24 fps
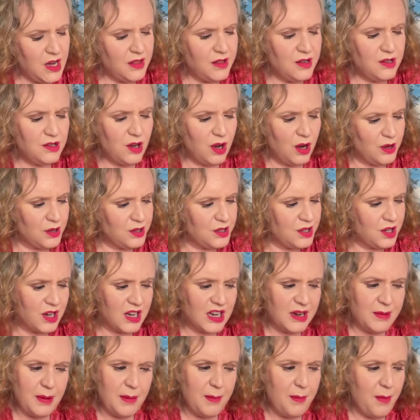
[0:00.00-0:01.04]
There's also
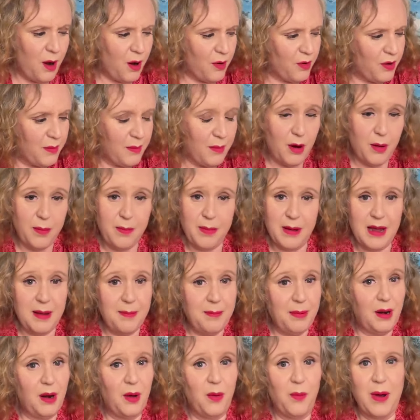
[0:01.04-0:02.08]
going to be more and more
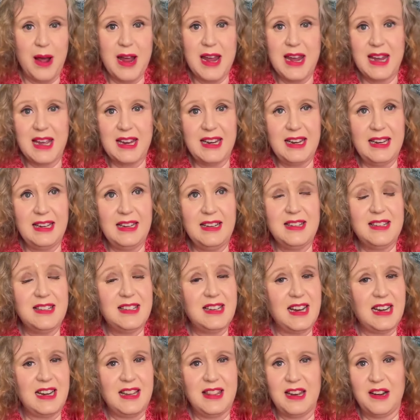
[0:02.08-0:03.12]
people awakening,
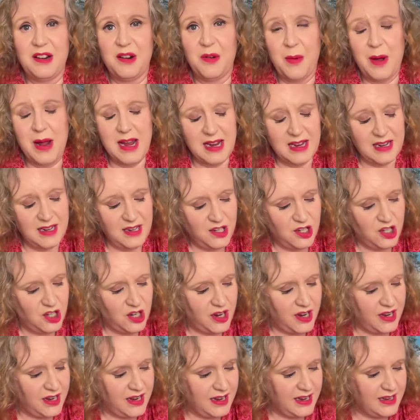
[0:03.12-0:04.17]
starting their awakening
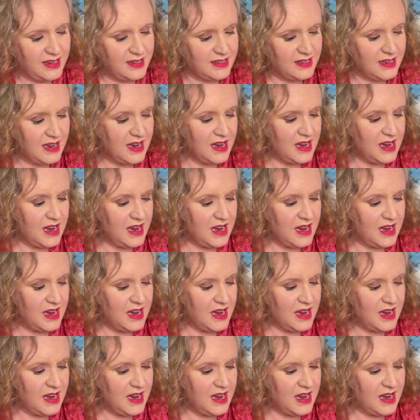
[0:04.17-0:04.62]
journeys.